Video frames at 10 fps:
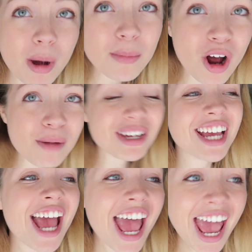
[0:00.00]
mom got
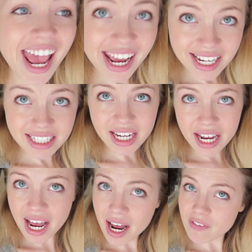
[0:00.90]
me and
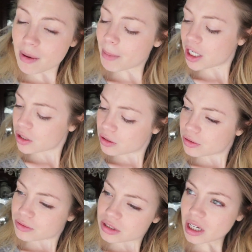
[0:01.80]
I have my
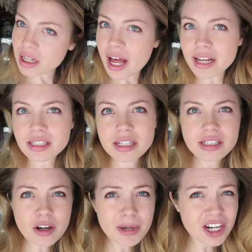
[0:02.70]
new
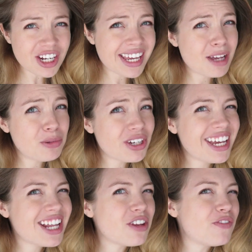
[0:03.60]
sunglasses. Oh my gosh, I keep
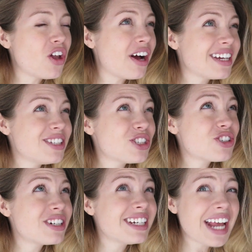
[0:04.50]
looking at the vlogging
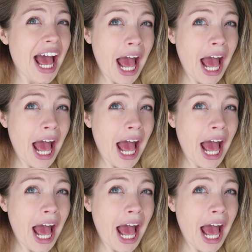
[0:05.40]
screen.